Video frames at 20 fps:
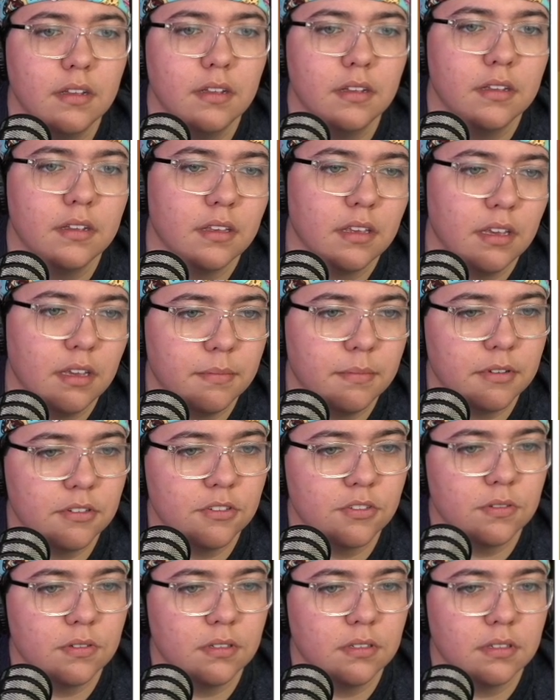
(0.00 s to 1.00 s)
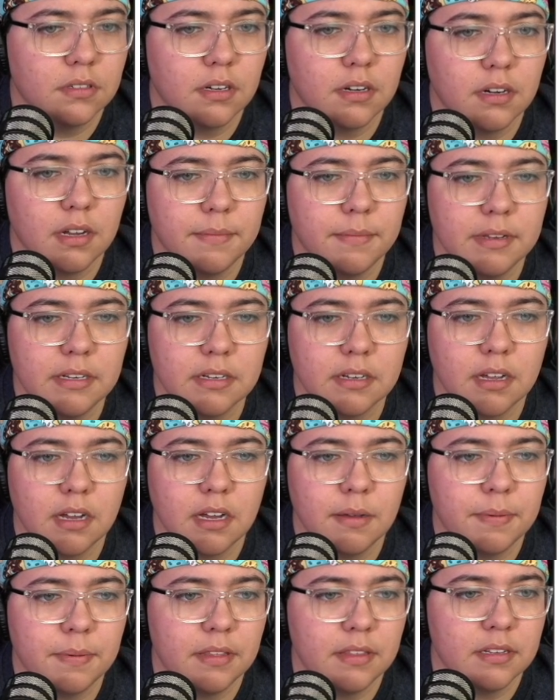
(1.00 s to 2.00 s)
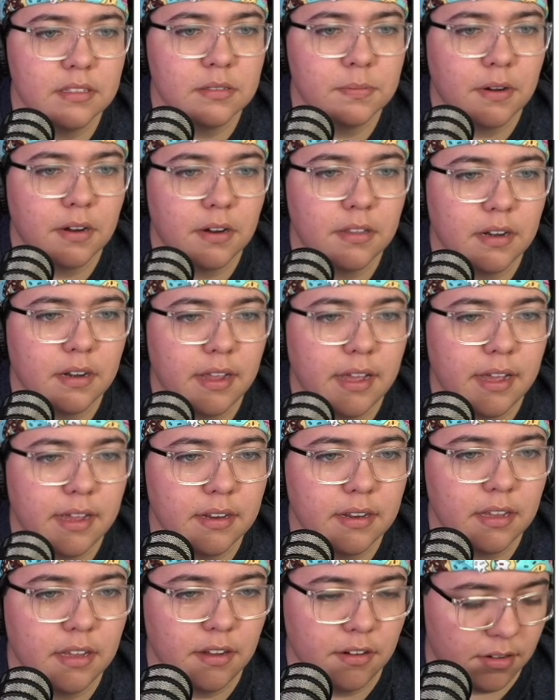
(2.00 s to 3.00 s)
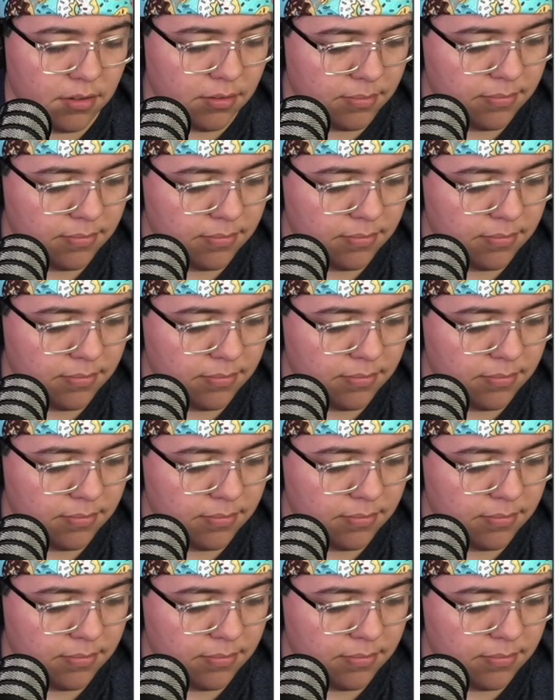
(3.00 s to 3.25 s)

Game controller, I'm going to copy this part that I had here.